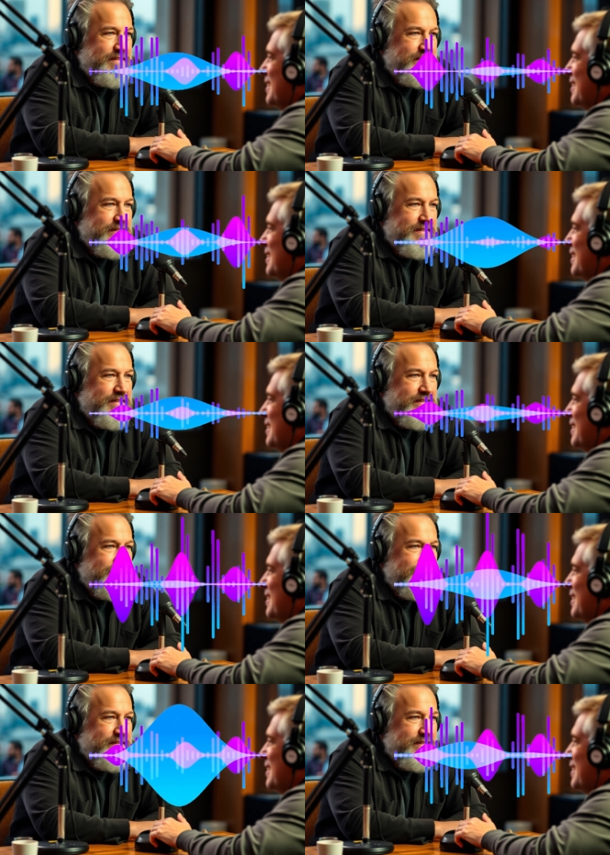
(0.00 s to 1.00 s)
to make
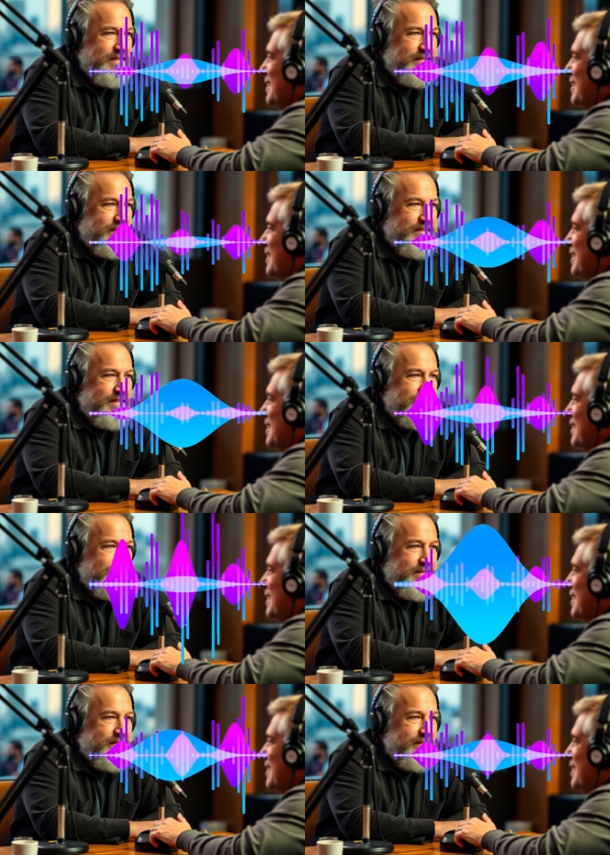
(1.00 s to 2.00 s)
him like play more
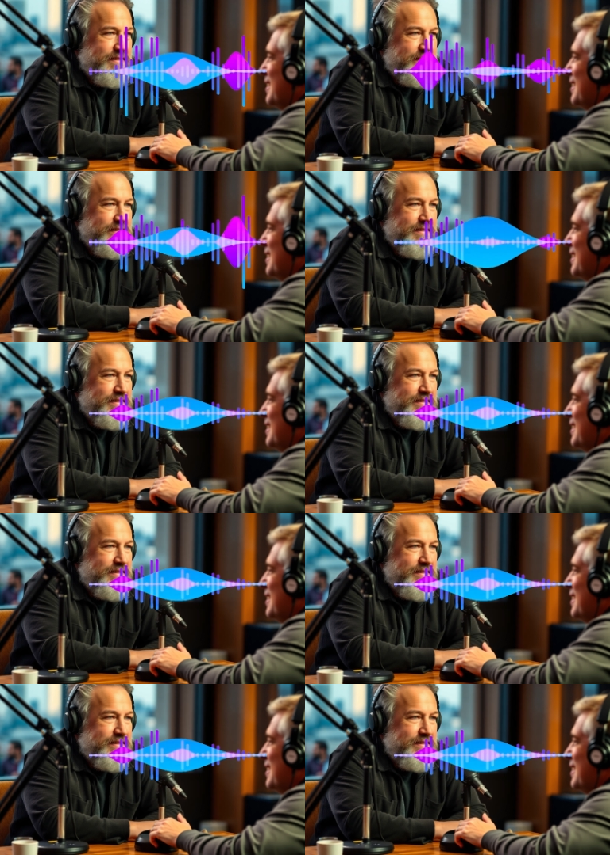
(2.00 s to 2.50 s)
positionally.